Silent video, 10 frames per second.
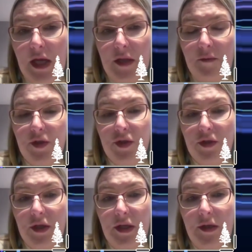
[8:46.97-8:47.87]
and which
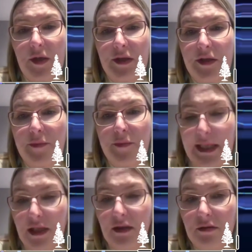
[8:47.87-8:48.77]
in the
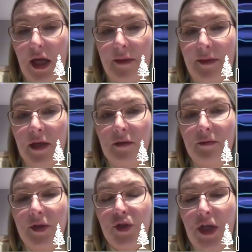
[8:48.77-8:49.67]
beginning, and then
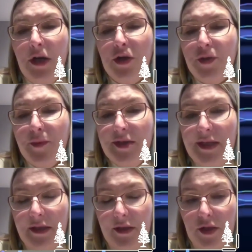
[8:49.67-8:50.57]
we charge a
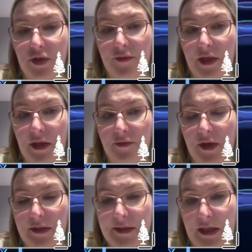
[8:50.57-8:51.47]
percentage of the gift
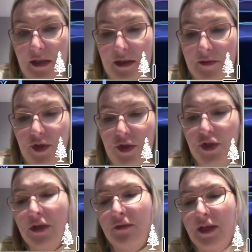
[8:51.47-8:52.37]
card sales, which
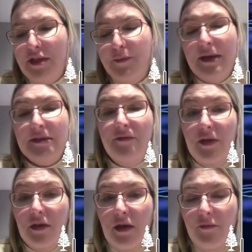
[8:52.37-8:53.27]
generates passive
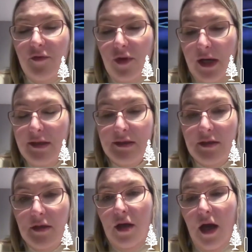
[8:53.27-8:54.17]
income for us,
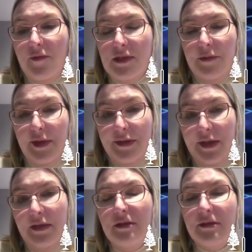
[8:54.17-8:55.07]
obviously
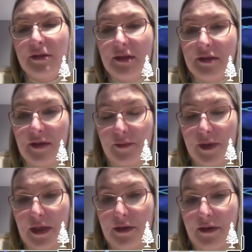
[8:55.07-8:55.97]
maintaining the system.
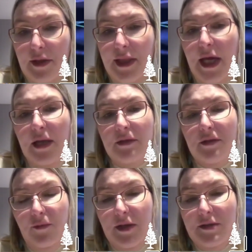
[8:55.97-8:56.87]
But other than
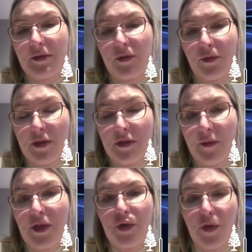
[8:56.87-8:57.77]
that, once you do the
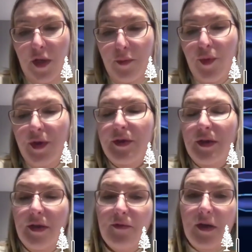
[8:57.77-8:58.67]
switch, you keep printing
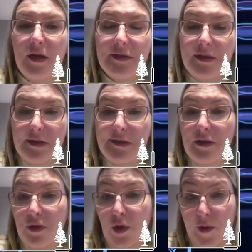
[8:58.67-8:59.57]
gift cards, and it's an
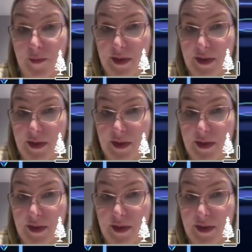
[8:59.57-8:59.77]
ongoing